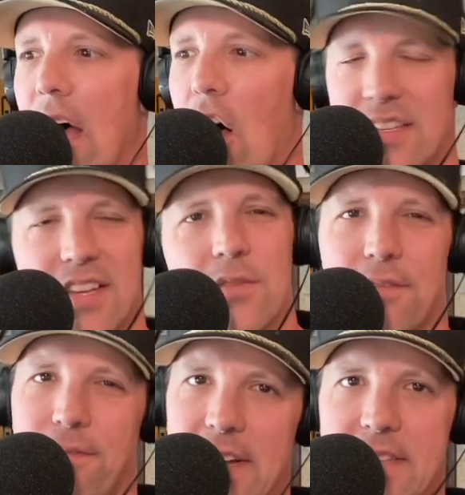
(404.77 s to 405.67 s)
Also,
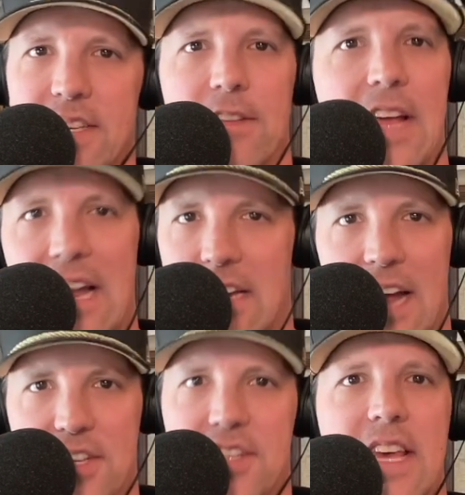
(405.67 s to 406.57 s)
defensively, I
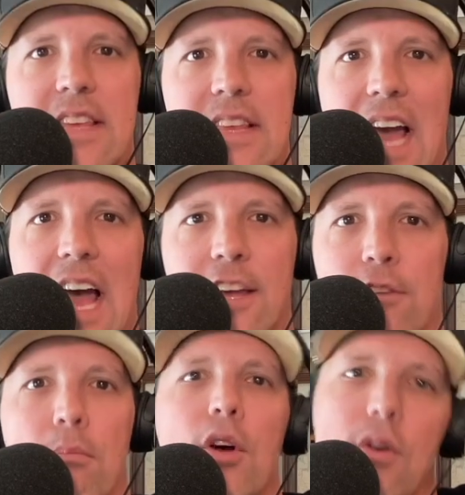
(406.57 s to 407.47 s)
just think the guy
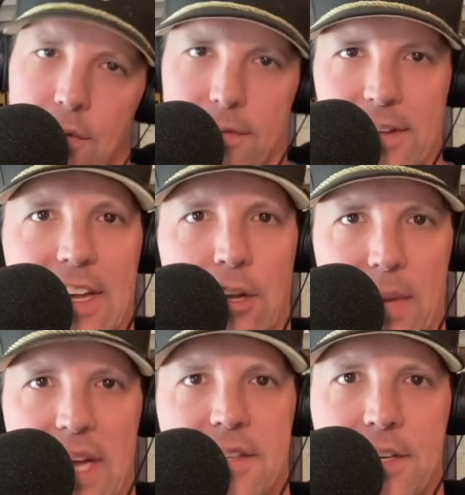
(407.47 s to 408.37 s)
can move a little
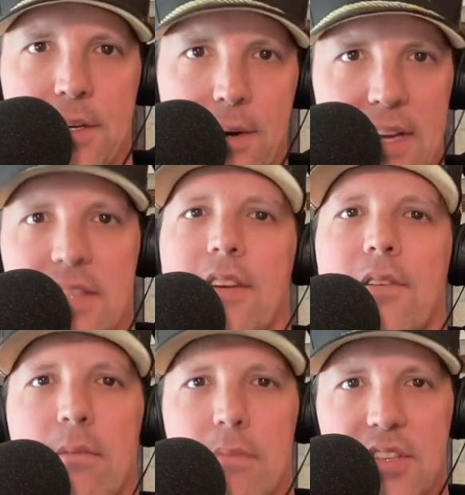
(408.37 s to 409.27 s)
bit, too,
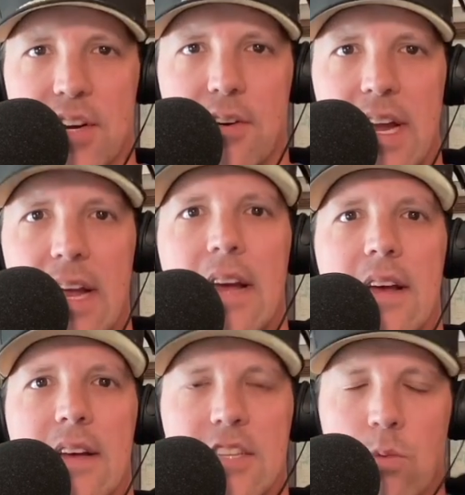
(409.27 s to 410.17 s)
considering Missouri
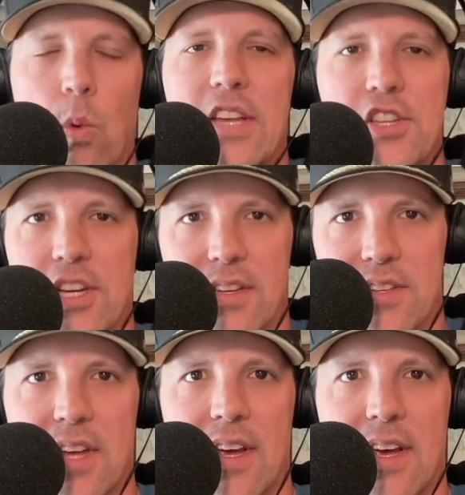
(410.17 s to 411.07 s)
switches